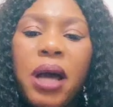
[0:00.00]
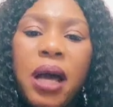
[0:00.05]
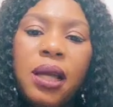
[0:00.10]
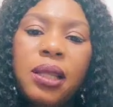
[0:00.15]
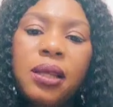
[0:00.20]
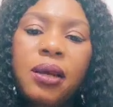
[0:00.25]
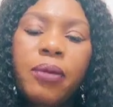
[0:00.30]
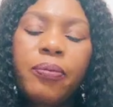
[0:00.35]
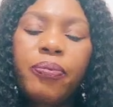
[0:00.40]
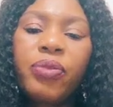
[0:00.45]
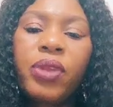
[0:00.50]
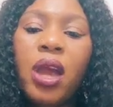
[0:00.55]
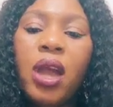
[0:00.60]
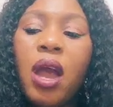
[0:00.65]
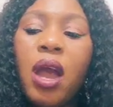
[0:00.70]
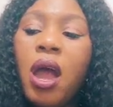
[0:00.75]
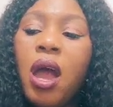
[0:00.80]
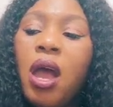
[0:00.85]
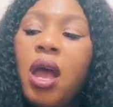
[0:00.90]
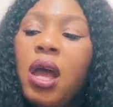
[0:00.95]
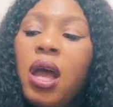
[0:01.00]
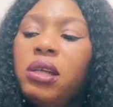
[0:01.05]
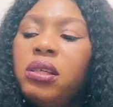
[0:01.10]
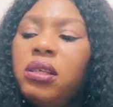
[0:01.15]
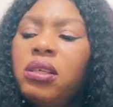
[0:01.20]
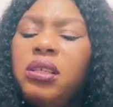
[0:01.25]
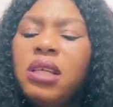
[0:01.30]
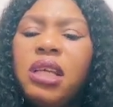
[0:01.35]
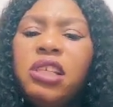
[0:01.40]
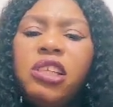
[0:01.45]
pad? And
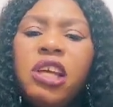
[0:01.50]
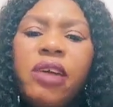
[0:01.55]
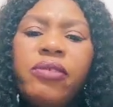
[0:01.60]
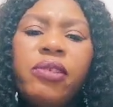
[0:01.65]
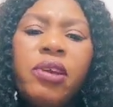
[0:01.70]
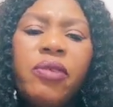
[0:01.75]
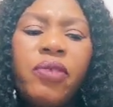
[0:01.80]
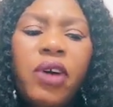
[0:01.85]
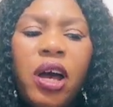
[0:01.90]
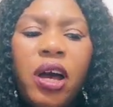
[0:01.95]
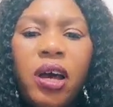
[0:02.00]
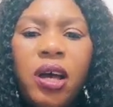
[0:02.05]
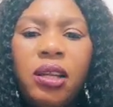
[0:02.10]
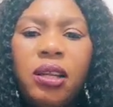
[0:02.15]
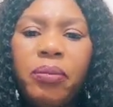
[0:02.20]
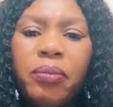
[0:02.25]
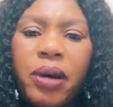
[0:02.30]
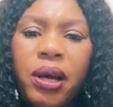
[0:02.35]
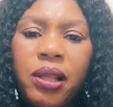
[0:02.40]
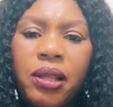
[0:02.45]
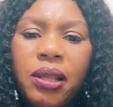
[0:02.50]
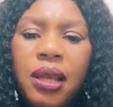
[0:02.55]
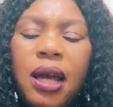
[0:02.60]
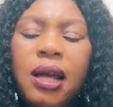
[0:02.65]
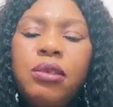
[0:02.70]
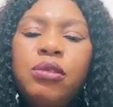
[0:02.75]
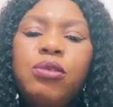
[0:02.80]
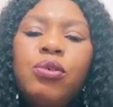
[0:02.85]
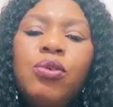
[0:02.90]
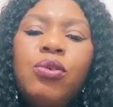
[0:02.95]
she said she had never heard about
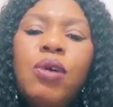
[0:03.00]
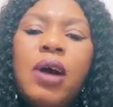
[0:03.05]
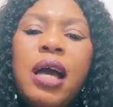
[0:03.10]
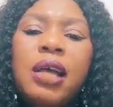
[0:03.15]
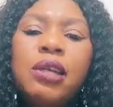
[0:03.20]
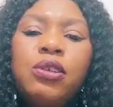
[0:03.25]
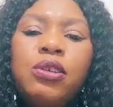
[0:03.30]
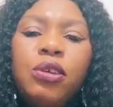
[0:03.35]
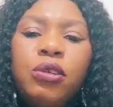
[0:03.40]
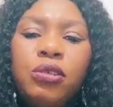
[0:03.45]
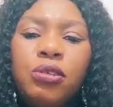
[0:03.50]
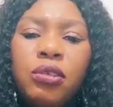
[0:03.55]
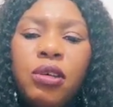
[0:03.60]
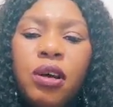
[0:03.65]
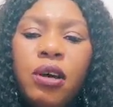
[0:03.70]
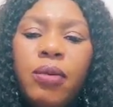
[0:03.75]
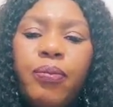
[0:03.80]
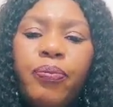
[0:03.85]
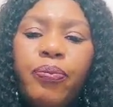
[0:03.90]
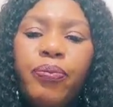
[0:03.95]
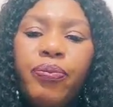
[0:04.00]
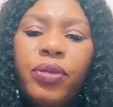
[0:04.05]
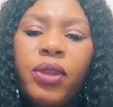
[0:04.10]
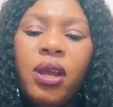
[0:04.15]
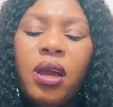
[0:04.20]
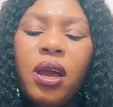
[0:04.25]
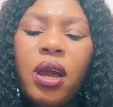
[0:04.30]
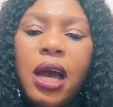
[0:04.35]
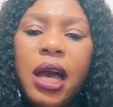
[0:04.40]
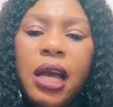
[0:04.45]
that. So I just
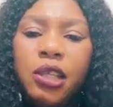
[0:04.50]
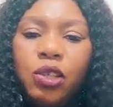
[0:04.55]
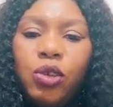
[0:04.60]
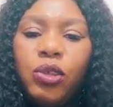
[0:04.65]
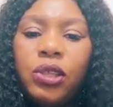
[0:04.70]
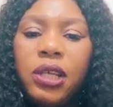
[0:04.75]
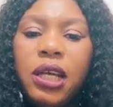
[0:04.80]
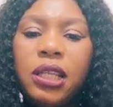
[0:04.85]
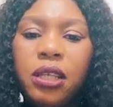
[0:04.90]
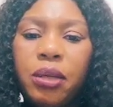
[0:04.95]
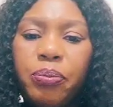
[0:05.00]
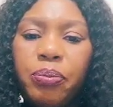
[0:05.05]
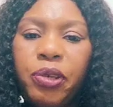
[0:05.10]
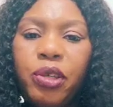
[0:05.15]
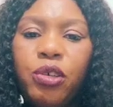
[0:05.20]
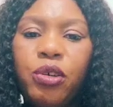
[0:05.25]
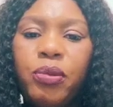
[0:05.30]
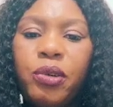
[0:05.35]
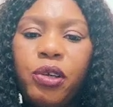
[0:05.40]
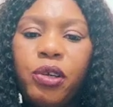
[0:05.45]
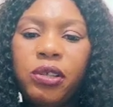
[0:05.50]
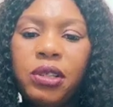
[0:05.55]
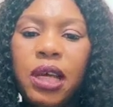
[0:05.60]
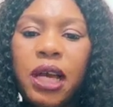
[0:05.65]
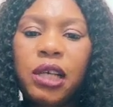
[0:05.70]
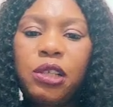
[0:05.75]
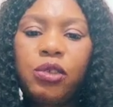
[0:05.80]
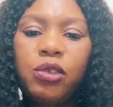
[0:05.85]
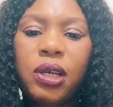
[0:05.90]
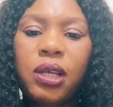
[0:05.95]
I showed her the picture, because
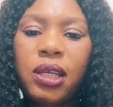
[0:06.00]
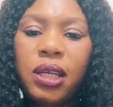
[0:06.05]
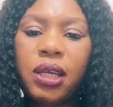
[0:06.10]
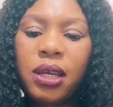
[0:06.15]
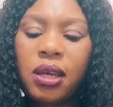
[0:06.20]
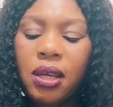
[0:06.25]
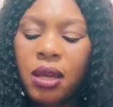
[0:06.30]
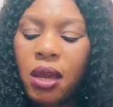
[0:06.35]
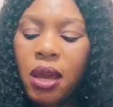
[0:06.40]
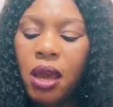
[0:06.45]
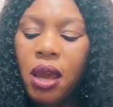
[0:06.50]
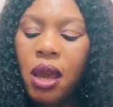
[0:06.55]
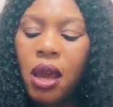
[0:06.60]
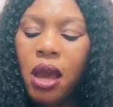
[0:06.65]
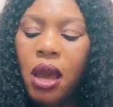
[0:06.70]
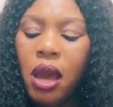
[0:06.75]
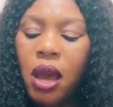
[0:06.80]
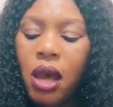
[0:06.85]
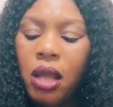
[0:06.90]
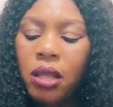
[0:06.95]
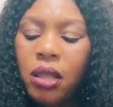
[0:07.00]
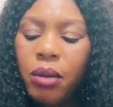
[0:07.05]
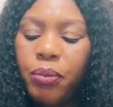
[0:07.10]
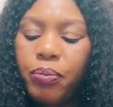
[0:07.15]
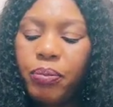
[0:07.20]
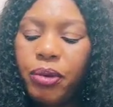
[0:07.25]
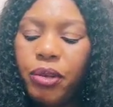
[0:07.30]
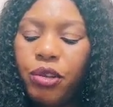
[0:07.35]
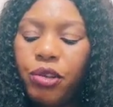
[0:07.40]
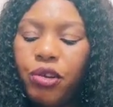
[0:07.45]
I actually had the
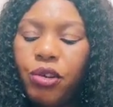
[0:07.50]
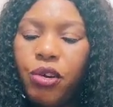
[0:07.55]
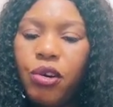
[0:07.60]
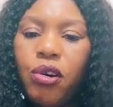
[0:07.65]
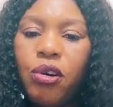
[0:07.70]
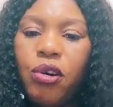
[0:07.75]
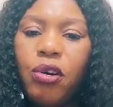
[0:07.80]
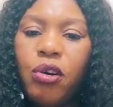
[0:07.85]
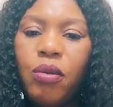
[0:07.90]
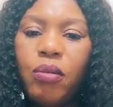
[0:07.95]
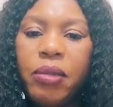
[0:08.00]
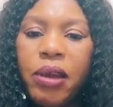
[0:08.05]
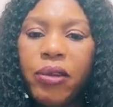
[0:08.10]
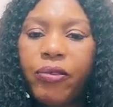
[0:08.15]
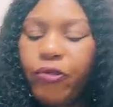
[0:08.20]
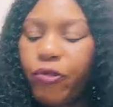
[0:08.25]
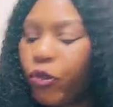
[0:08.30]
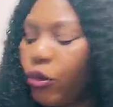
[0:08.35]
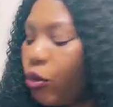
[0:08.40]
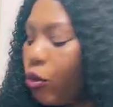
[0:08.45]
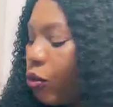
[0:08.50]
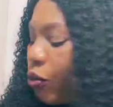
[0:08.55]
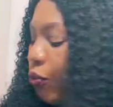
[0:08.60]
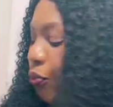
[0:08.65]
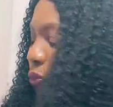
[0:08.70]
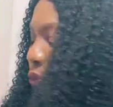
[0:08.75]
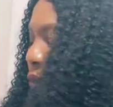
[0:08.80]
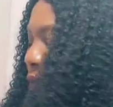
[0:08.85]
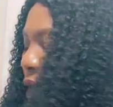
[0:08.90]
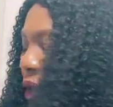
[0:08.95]
picture on my phone
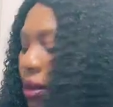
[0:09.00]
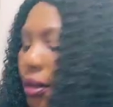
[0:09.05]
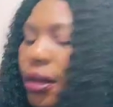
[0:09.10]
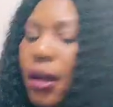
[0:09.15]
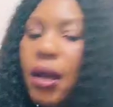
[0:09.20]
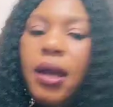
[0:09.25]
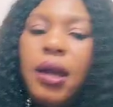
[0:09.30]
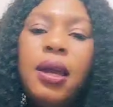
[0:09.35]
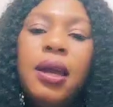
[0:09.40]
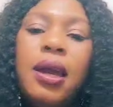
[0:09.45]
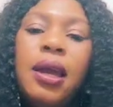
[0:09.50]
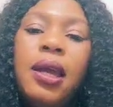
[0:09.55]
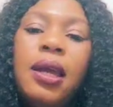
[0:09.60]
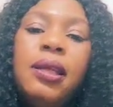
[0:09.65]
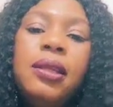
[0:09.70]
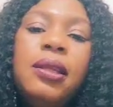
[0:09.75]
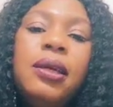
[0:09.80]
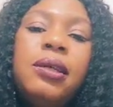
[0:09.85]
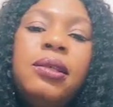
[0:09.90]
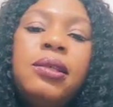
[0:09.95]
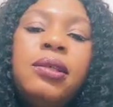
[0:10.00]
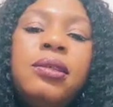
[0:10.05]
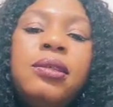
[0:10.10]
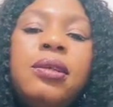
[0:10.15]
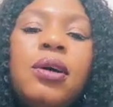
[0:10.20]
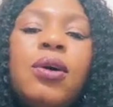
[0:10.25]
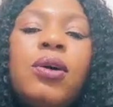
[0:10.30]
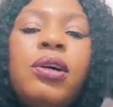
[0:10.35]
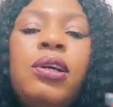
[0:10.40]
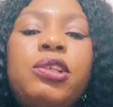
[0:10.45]
that time. And she
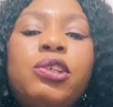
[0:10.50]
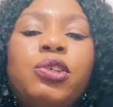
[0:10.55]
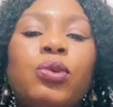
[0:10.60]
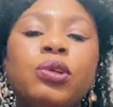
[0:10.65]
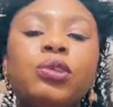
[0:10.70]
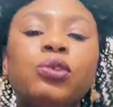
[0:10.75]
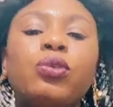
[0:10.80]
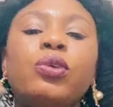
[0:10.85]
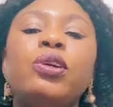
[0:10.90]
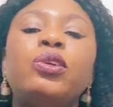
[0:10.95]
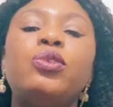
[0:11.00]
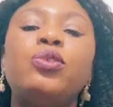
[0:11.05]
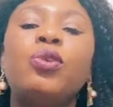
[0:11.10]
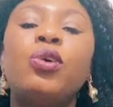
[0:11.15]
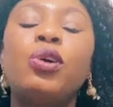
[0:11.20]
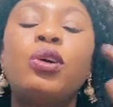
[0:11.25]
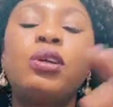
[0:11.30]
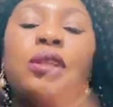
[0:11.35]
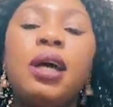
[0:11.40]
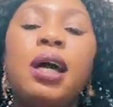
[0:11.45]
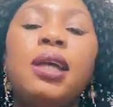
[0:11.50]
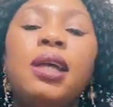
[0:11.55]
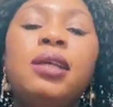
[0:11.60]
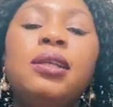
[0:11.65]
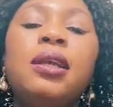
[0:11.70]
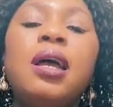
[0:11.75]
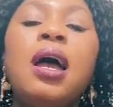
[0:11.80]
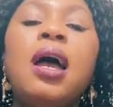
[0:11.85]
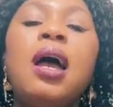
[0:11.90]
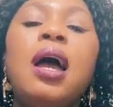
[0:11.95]
said, okay, she was going to order it.